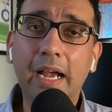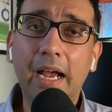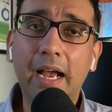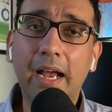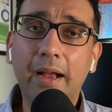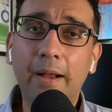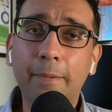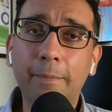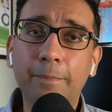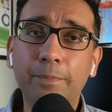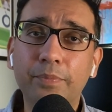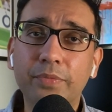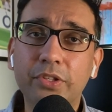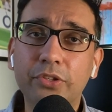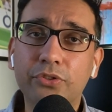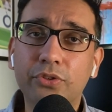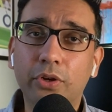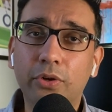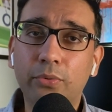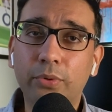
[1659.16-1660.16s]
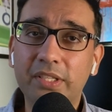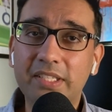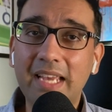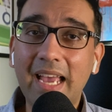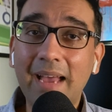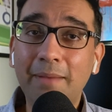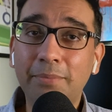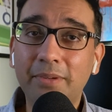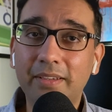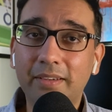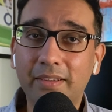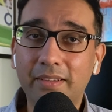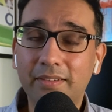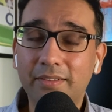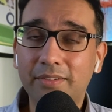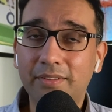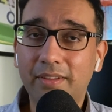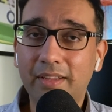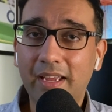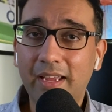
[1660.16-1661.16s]
Um, so what's happened
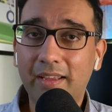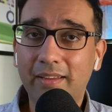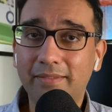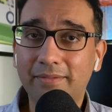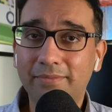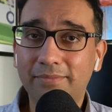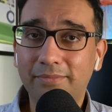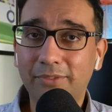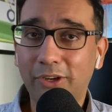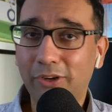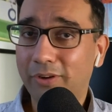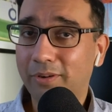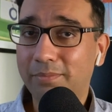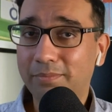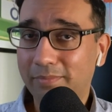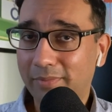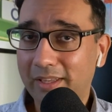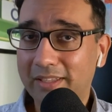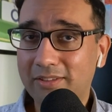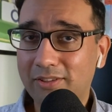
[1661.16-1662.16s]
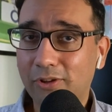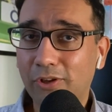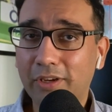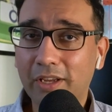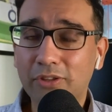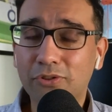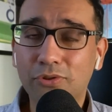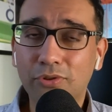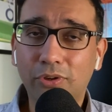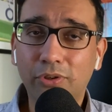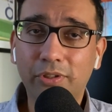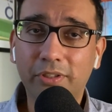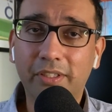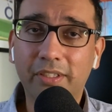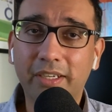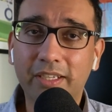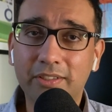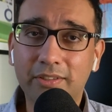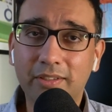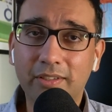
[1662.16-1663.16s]
is that, you know, let's look at
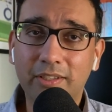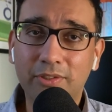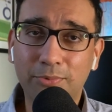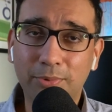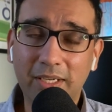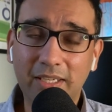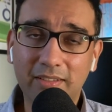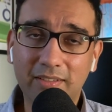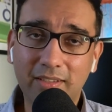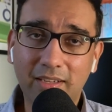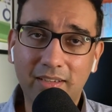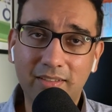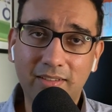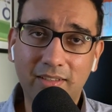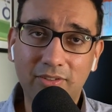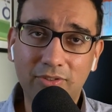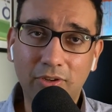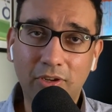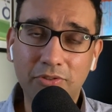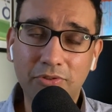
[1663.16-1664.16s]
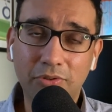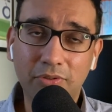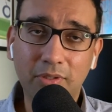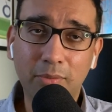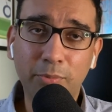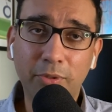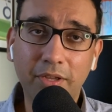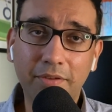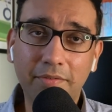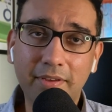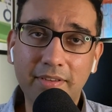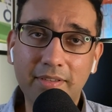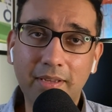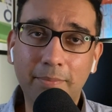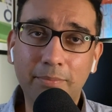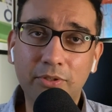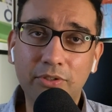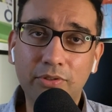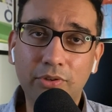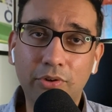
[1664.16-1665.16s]
solar as, as we discussed this also in the previous
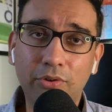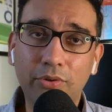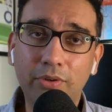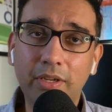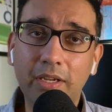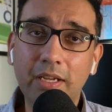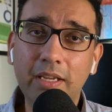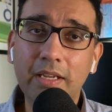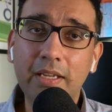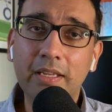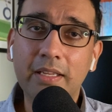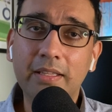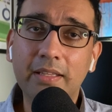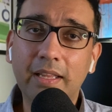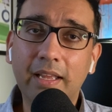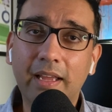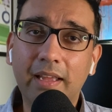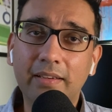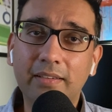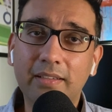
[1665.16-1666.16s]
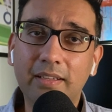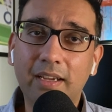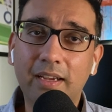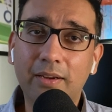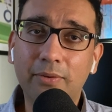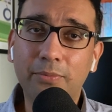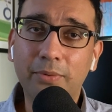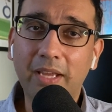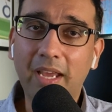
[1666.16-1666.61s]
episode, that uh, yeah.